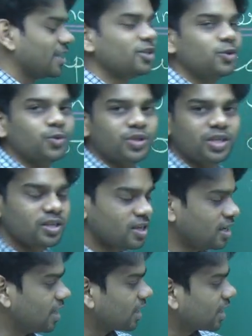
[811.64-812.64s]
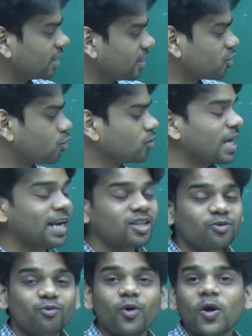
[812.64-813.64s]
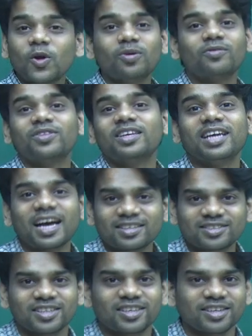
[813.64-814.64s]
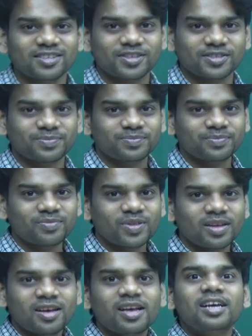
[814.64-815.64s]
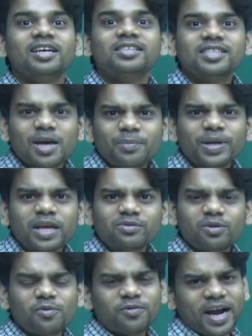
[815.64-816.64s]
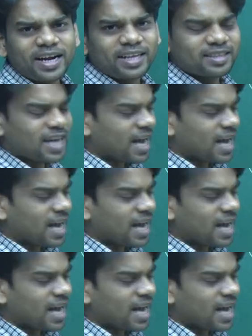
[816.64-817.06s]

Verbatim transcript: into the container so that the volume of the gas decreases. Sometimes we'll be finding